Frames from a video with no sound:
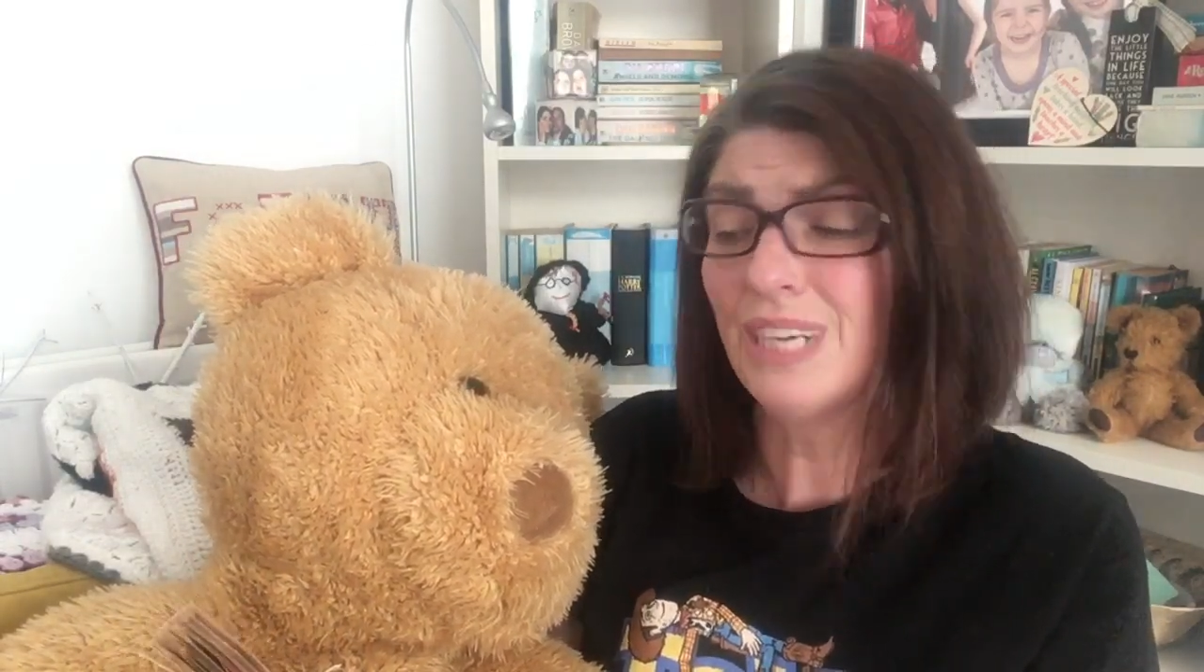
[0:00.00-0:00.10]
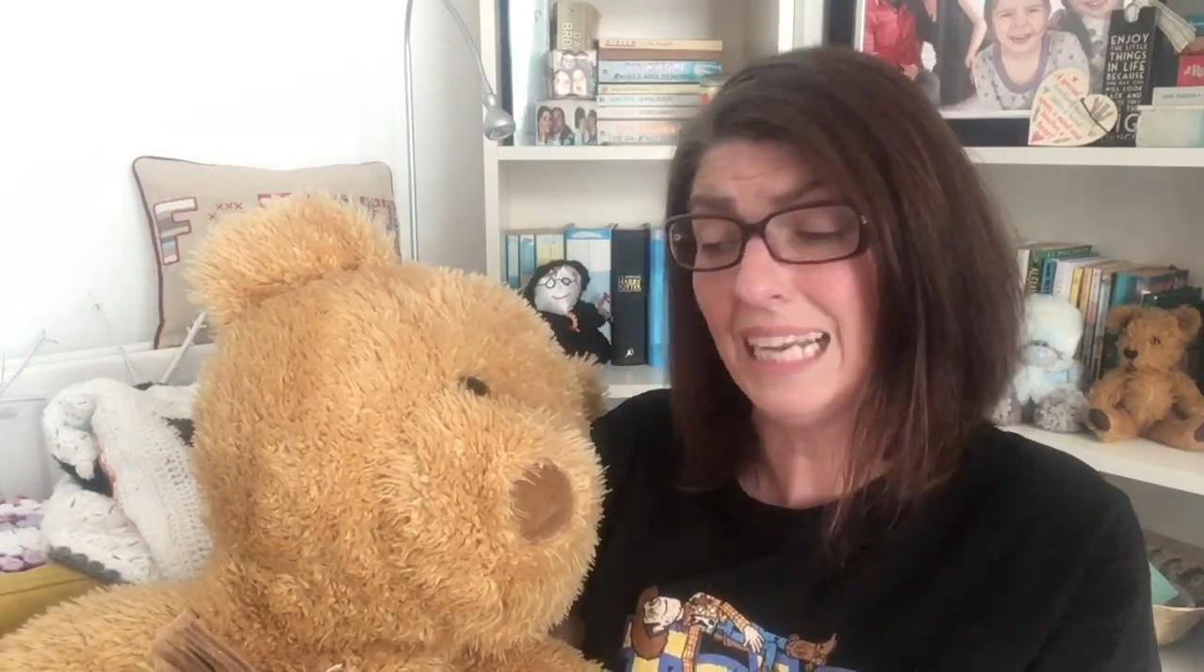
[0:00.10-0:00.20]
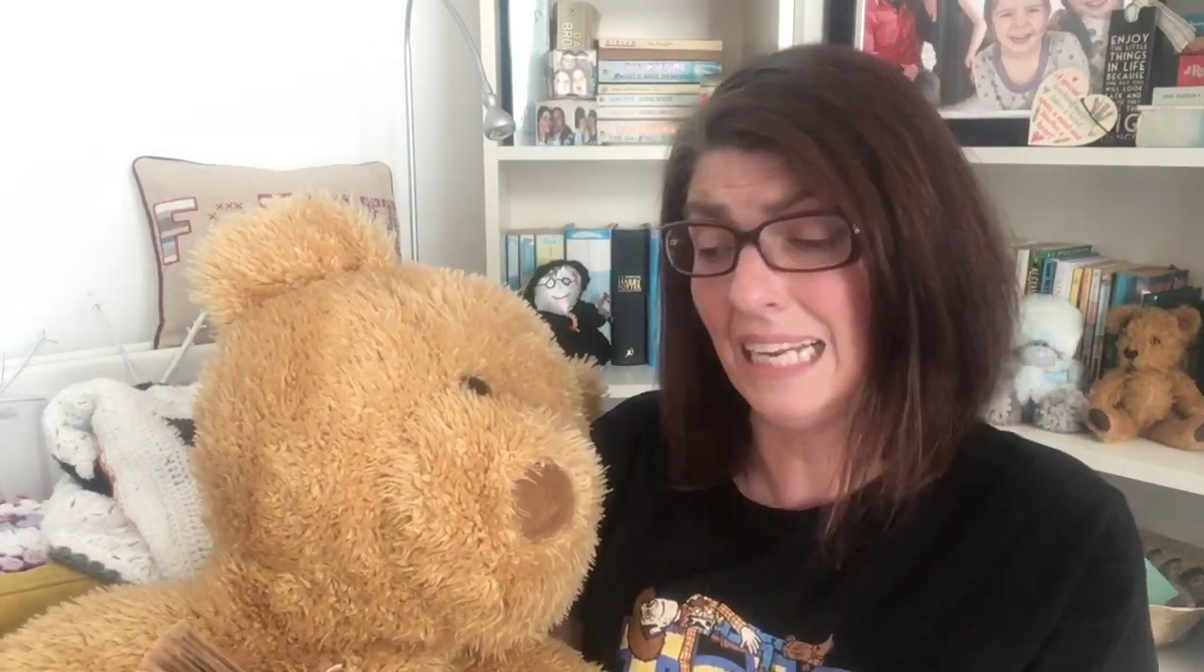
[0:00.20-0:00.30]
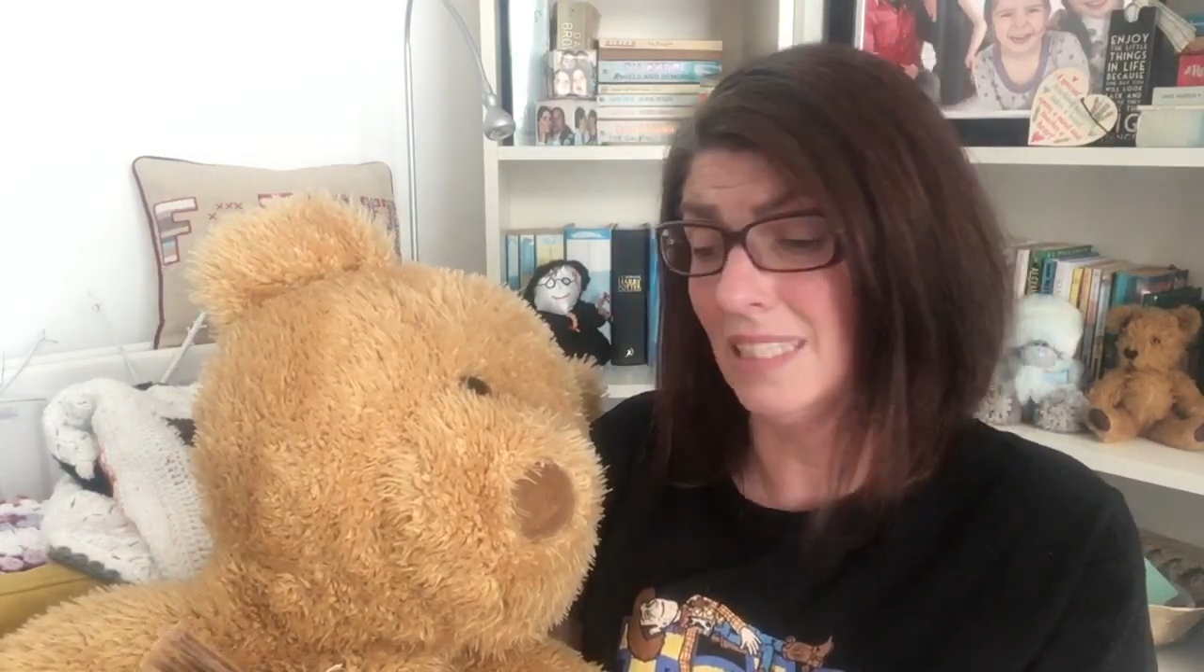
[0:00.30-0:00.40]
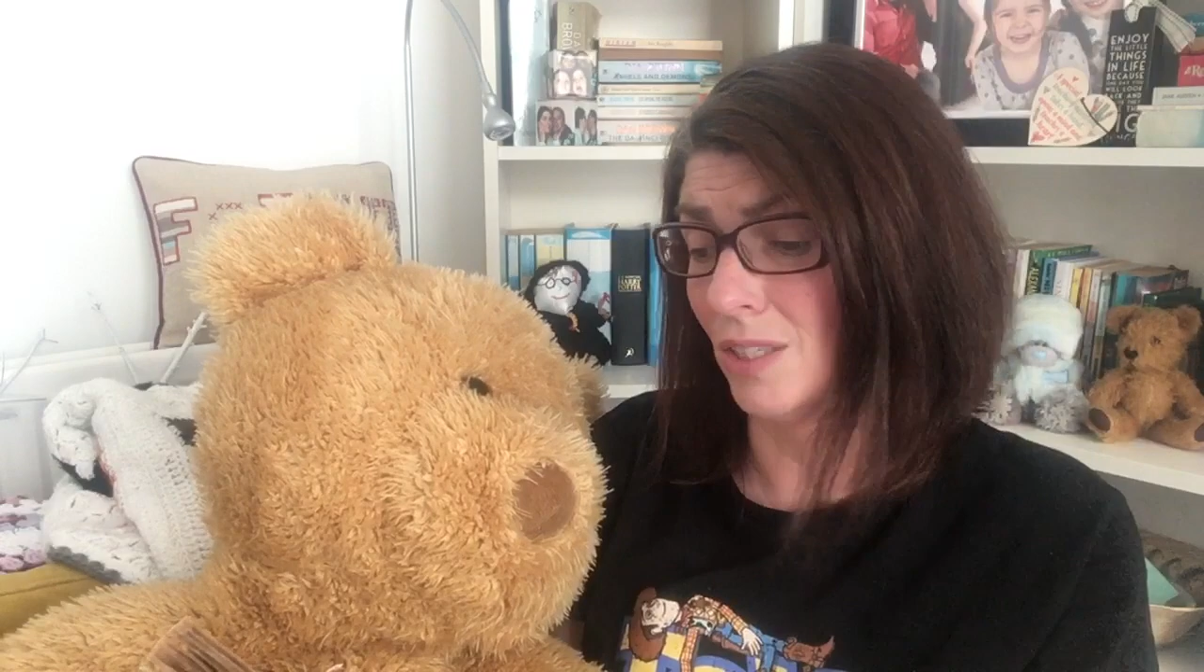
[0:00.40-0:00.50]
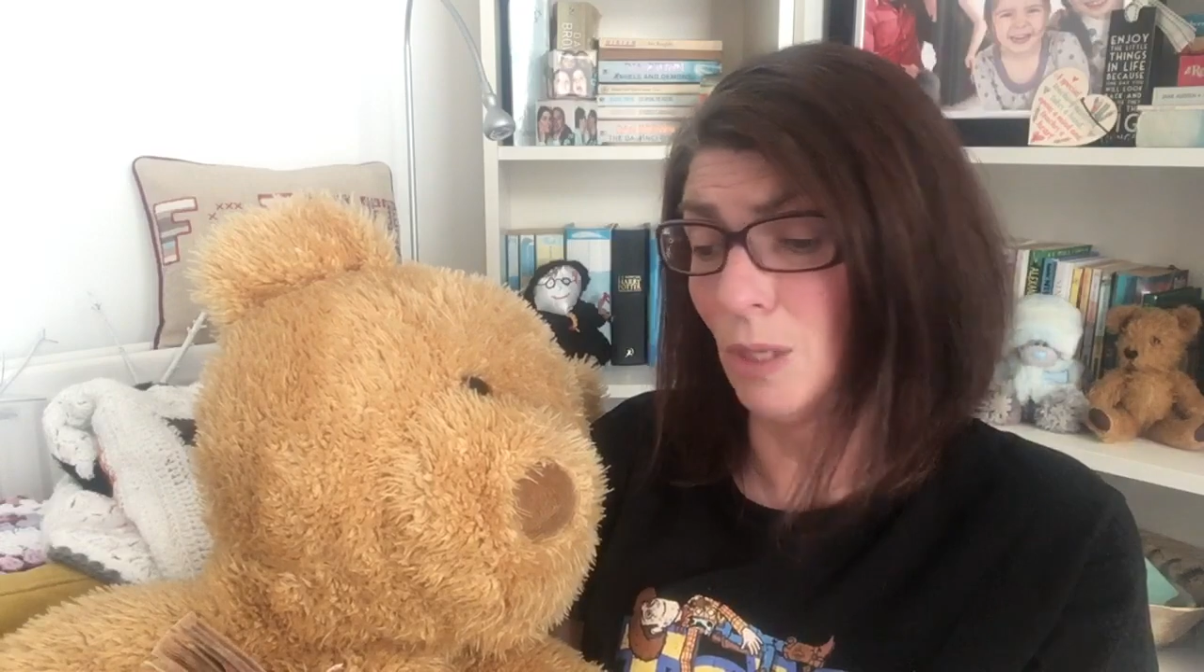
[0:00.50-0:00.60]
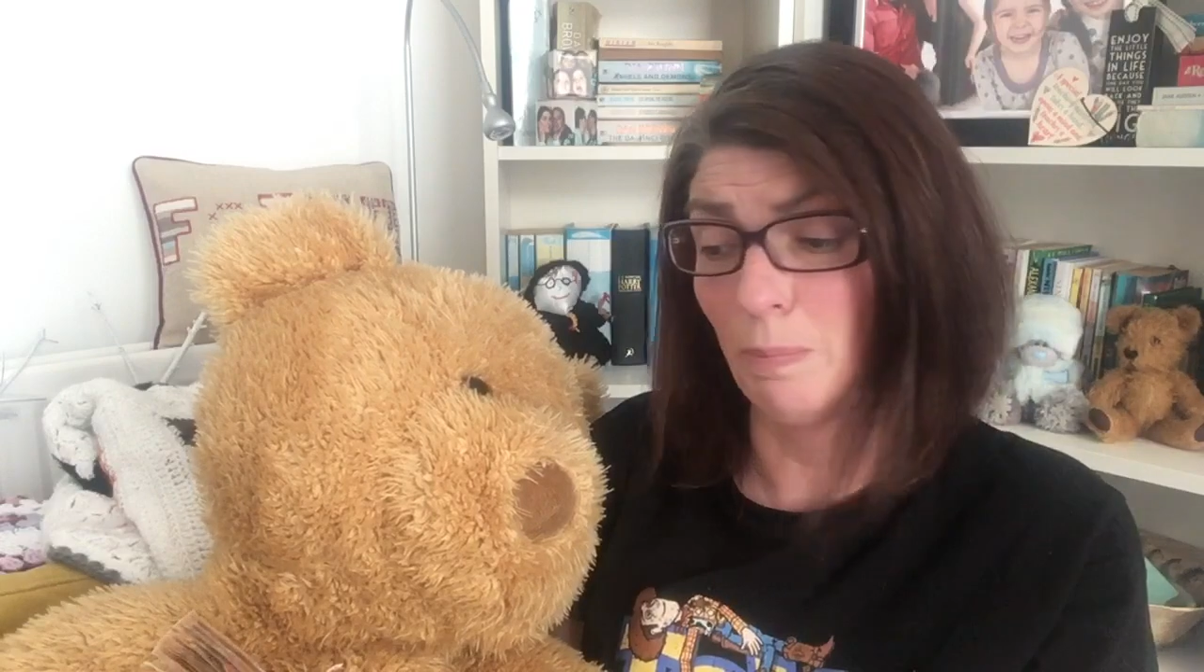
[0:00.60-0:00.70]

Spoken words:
really such